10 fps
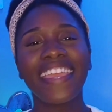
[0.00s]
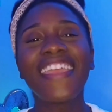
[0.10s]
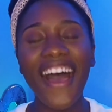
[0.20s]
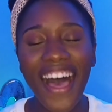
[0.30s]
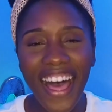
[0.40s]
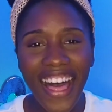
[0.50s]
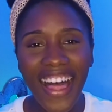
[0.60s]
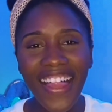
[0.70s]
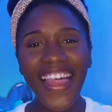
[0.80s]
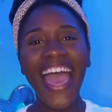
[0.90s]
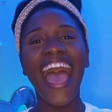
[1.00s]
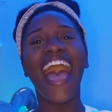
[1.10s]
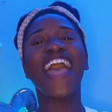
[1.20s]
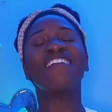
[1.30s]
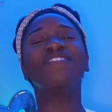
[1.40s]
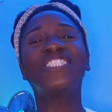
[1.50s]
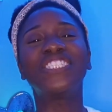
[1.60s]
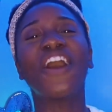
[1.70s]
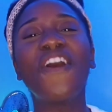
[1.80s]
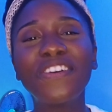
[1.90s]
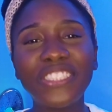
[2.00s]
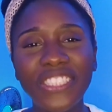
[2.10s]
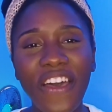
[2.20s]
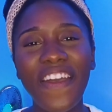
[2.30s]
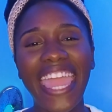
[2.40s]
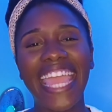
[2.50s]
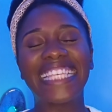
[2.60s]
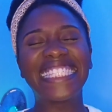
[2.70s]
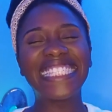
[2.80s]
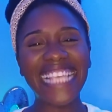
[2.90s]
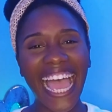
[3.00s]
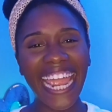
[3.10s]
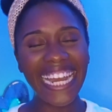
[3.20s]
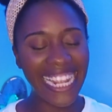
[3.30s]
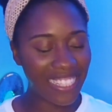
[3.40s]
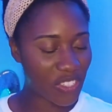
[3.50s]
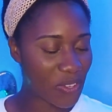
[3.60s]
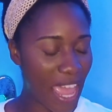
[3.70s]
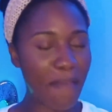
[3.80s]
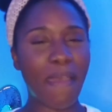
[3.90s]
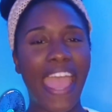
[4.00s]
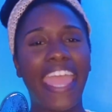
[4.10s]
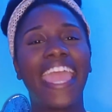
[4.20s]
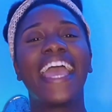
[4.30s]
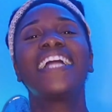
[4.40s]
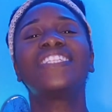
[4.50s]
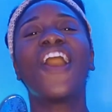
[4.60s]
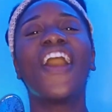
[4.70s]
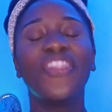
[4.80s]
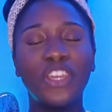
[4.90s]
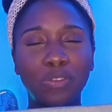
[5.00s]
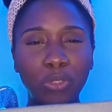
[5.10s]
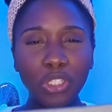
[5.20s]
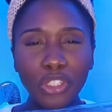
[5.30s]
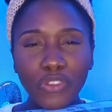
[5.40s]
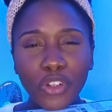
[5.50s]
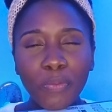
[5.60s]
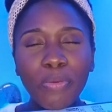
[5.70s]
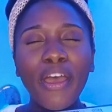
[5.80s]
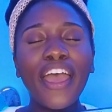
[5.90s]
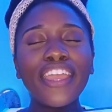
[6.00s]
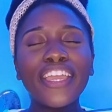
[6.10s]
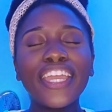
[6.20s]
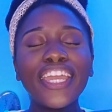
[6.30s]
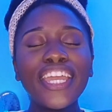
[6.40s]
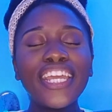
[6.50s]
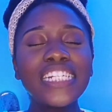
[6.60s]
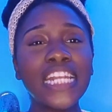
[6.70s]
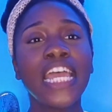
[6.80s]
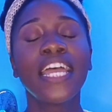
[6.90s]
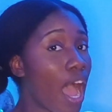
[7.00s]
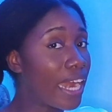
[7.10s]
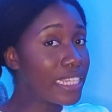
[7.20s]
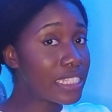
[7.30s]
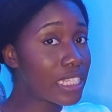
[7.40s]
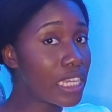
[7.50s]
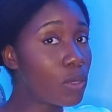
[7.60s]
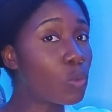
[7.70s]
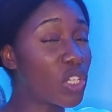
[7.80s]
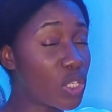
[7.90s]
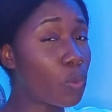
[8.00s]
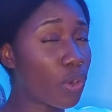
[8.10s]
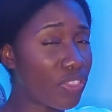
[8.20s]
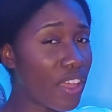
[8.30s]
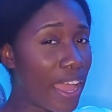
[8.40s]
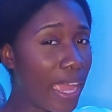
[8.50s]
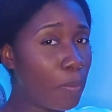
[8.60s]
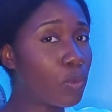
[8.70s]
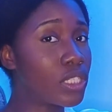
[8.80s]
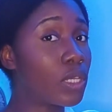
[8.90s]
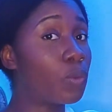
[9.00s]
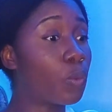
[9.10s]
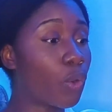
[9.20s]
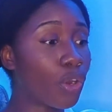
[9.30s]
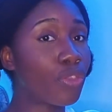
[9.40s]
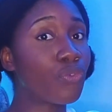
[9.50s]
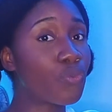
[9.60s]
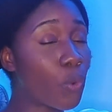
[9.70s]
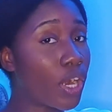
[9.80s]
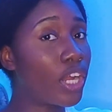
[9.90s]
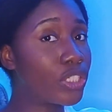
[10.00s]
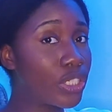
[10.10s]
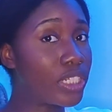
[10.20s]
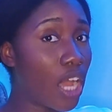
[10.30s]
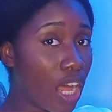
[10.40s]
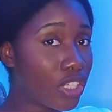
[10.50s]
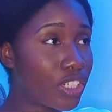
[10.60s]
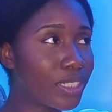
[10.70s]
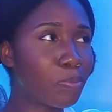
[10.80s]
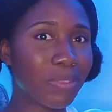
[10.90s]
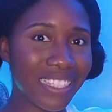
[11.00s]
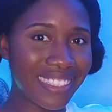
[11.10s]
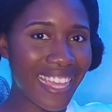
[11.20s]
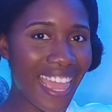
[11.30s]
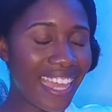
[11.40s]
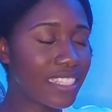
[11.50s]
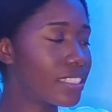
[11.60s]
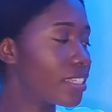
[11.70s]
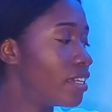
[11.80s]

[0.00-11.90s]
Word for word: Y'all, I'm so, so excited to get my hands on this beautiful package. Honestly, was it worth the hype? Was it worth $400 plus tax?